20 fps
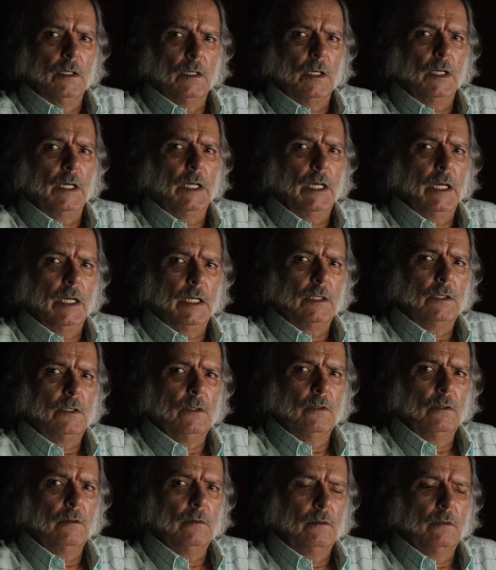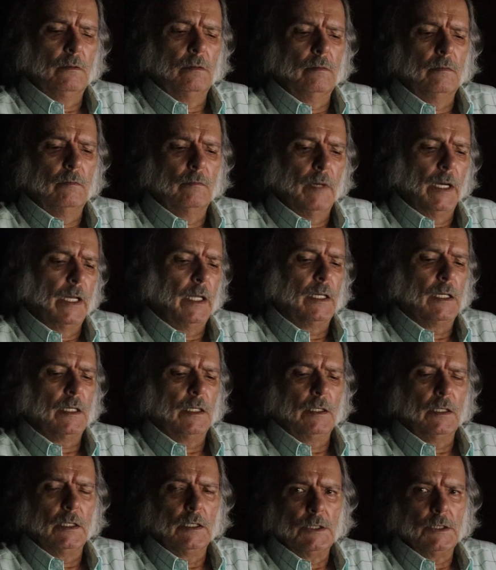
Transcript: I had to make an